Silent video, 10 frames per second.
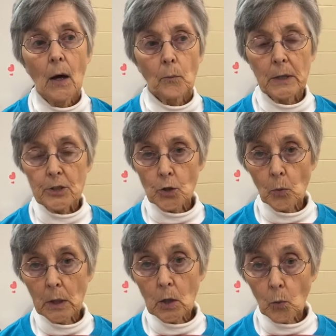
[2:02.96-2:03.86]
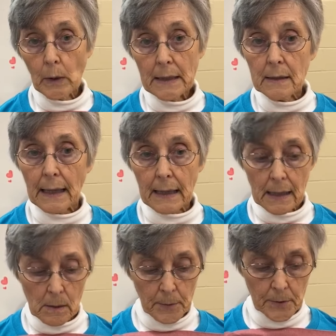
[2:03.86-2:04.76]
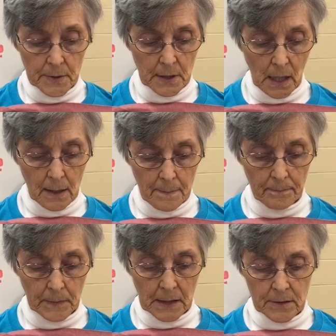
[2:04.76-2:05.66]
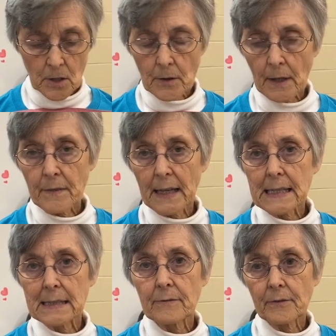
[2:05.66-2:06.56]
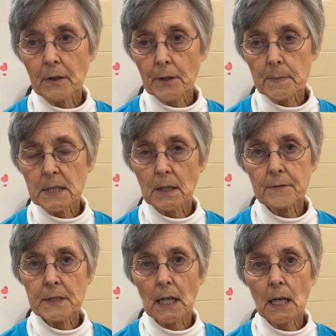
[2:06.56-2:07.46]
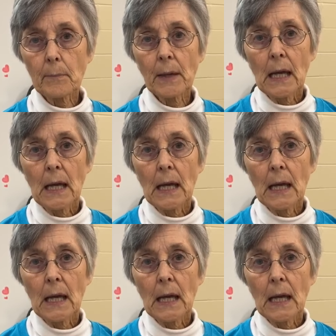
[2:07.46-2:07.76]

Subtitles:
We do want to wean the animals so that they can fill themselves up.